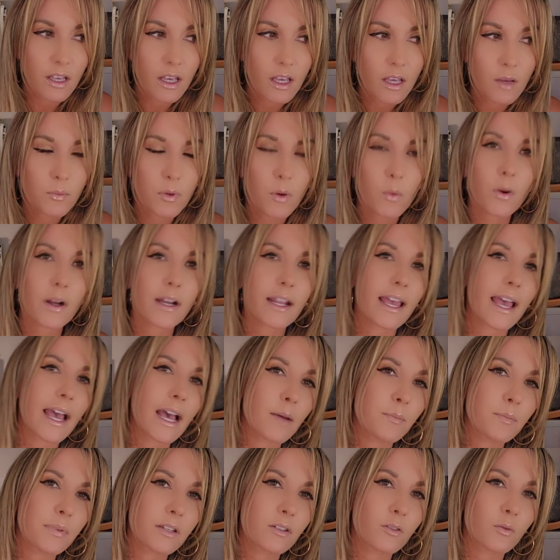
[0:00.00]
But when it
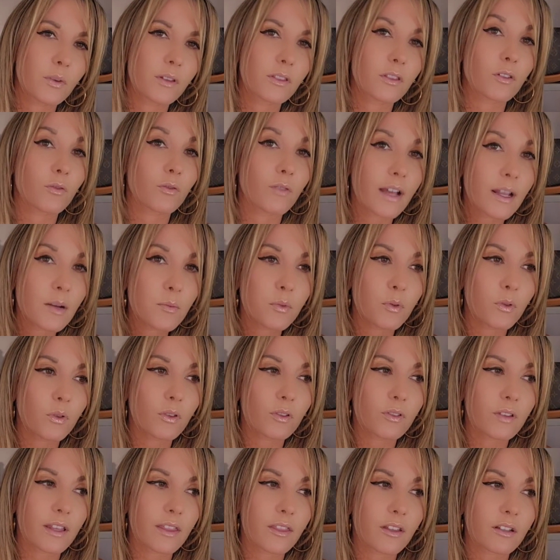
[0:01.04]
happened with the Red
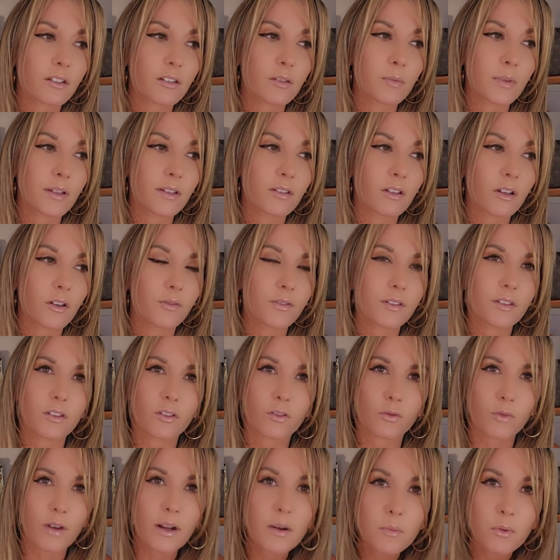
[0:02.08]
Bulls, I thought to myself, this
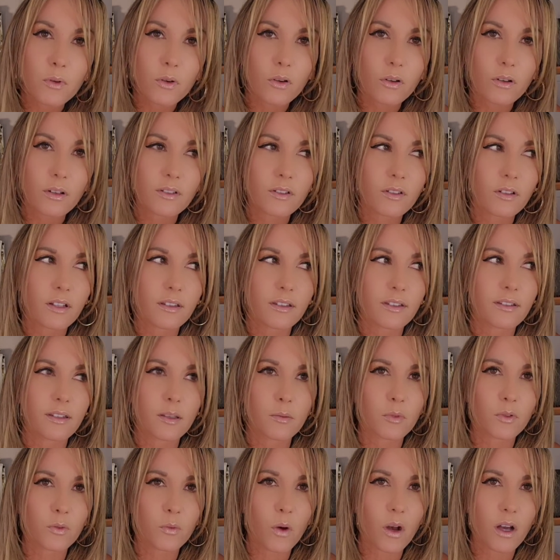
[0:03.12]
is Red Bull. It's not the same
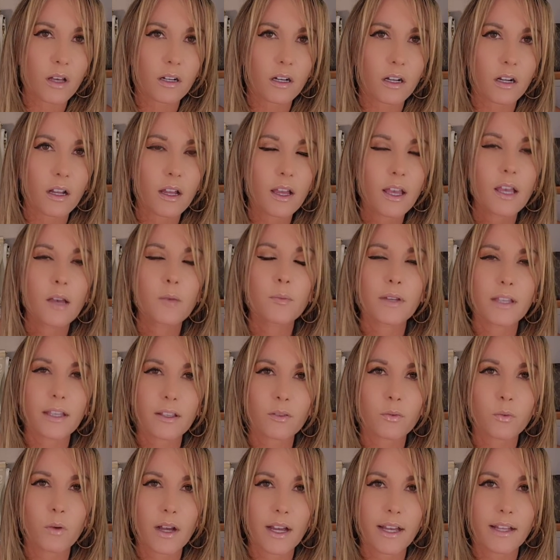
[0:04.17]
as water. But
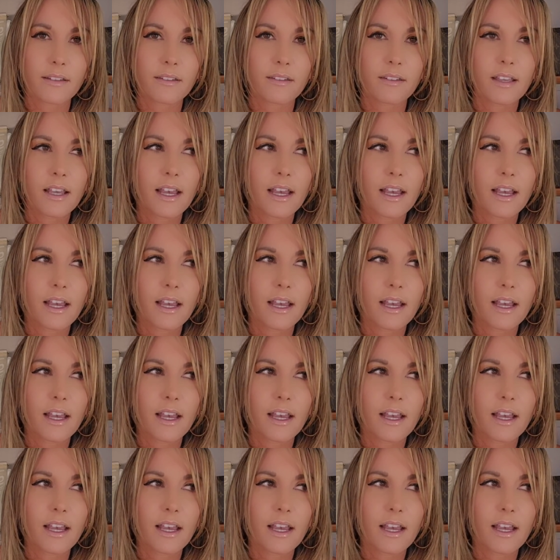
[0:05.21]
guess what?